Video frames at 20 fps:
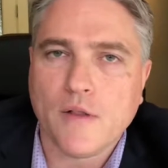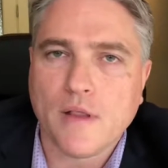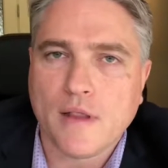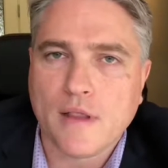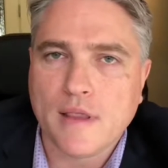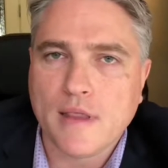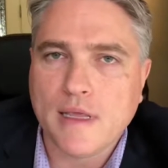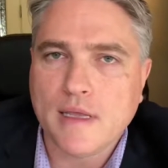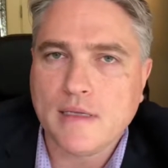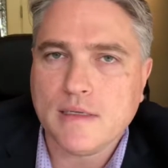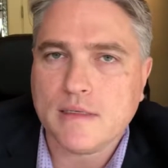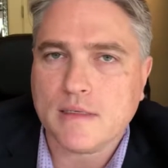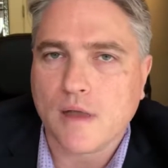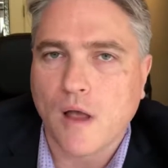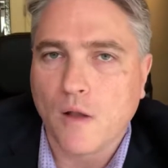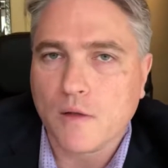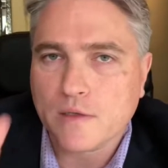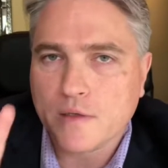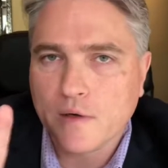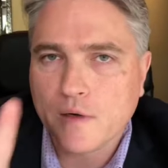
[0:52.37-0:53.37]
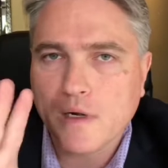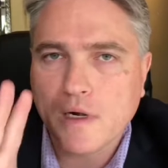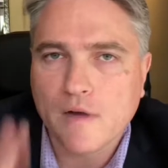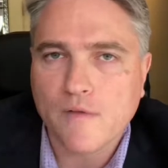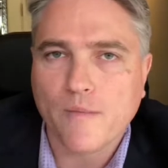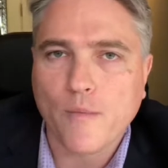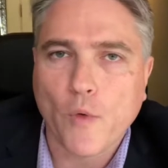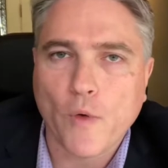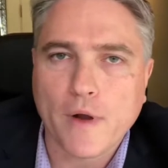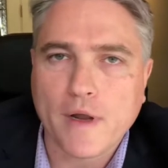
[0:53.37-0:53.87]
that these
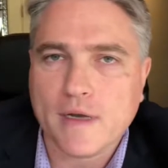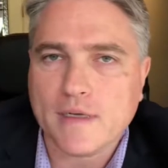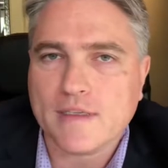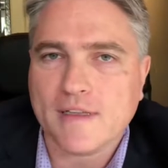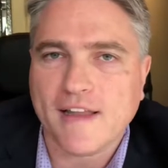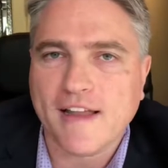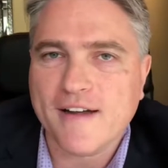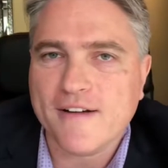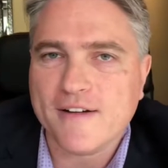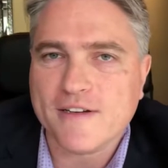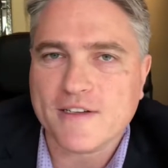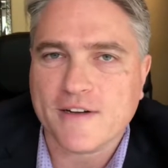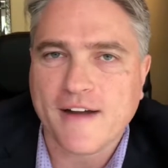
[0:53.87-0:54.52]
alternative mortgage lenders